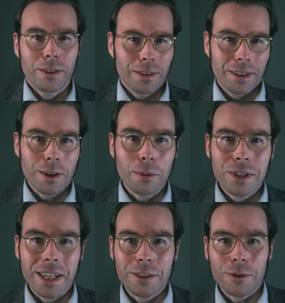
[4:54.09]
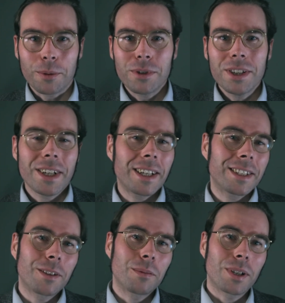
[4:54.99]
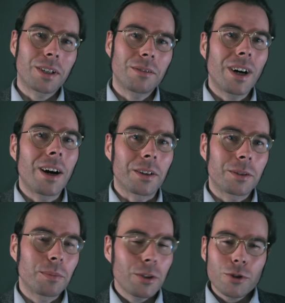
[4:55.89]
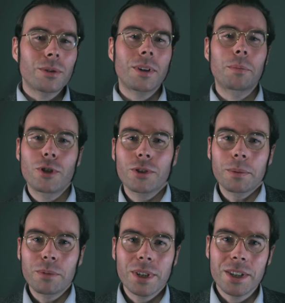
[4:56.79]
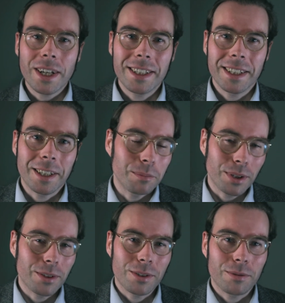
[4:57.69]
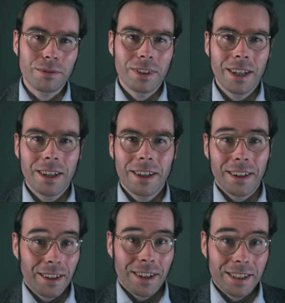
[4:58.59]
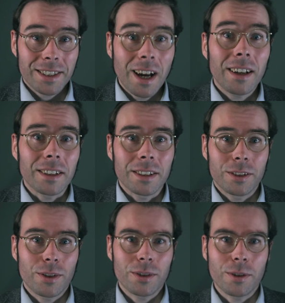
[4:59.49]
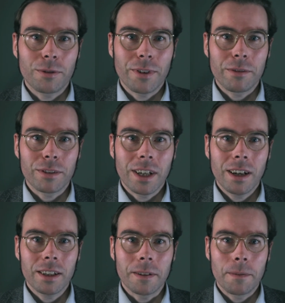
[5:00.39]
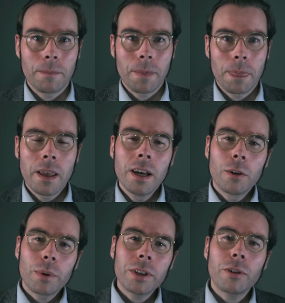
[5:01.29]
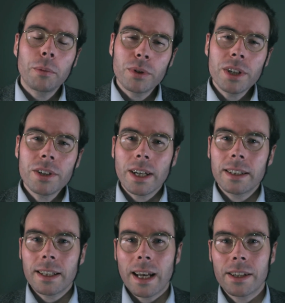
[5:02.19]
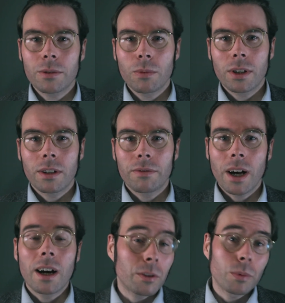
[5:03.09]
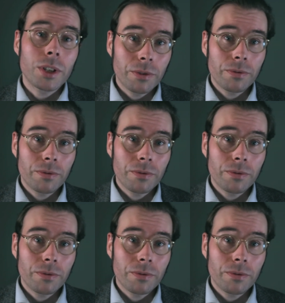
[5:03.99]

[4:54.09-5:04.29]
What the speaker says: the object you're appreciating a work of art, because you're just appreciating it because of its color. It's just your favorite color. When you appreciate it as a work of art, which you